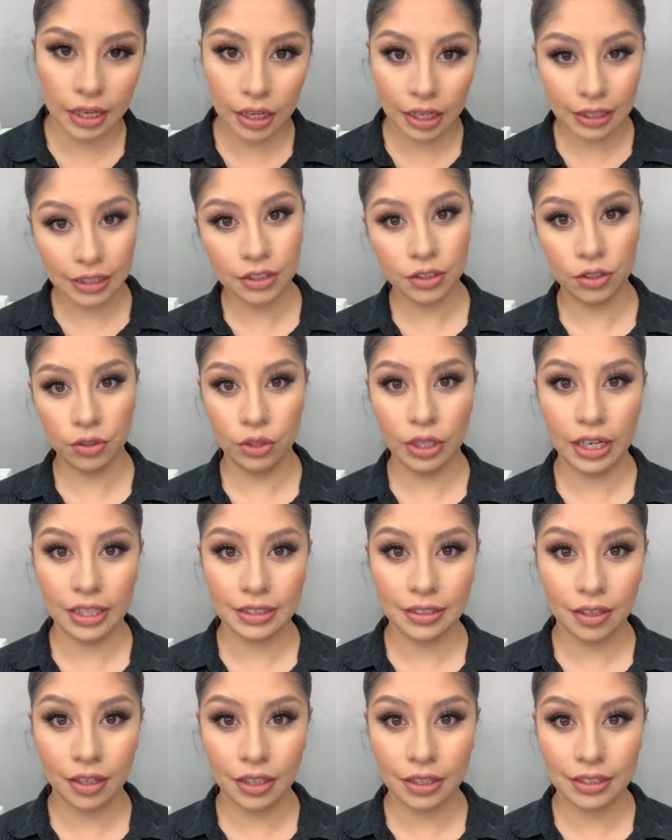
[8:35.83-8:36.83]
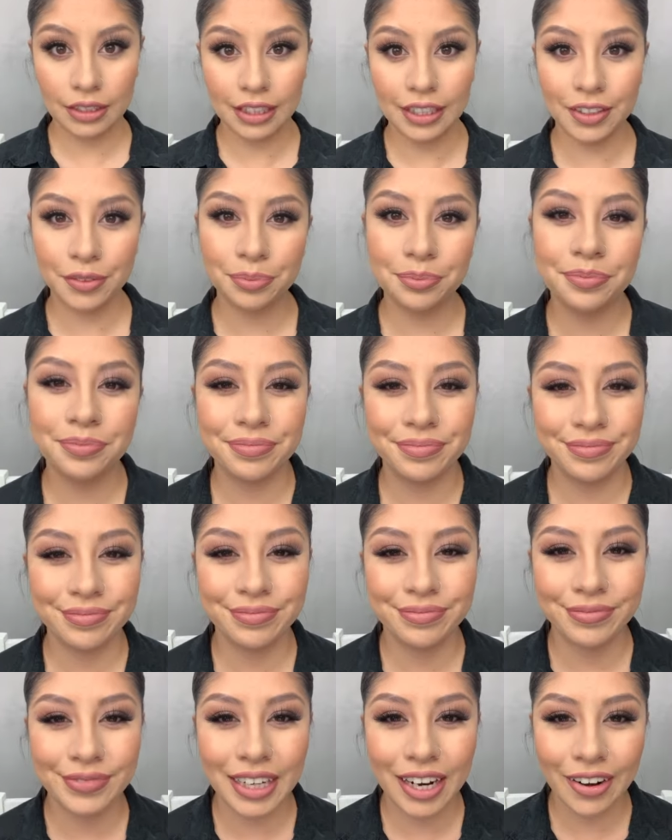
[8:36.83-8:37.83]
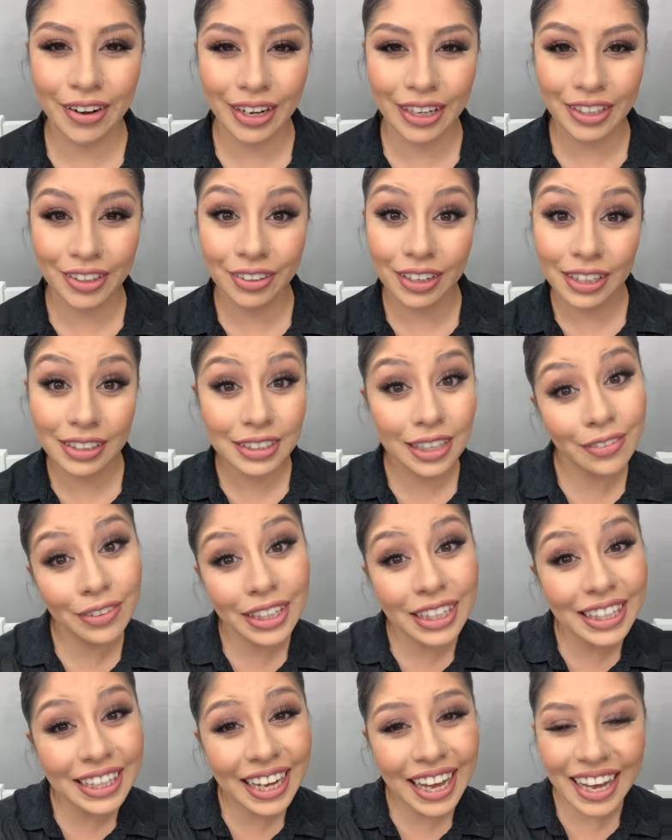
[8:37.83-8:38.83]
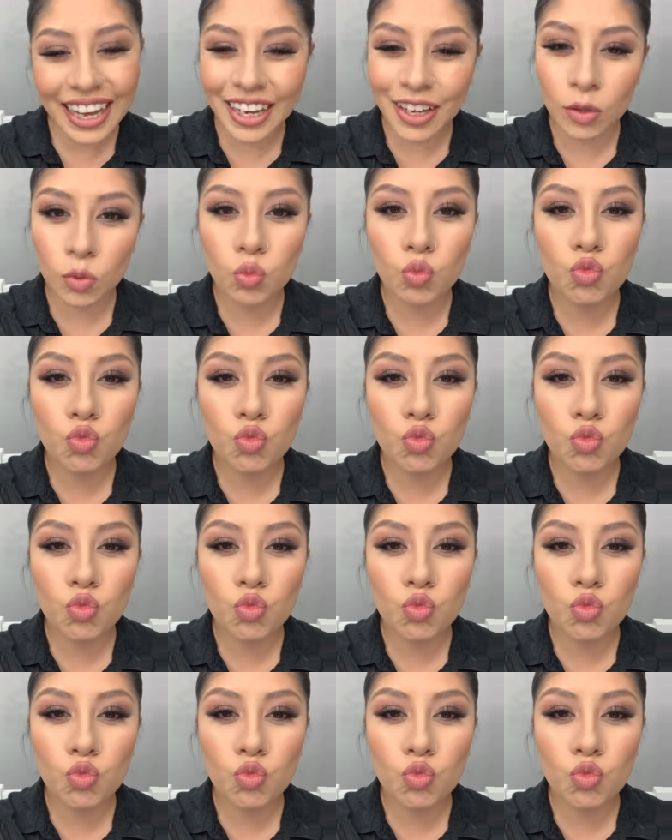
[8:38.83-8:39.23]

At least you guys got to see it. All right, you guys have a good night.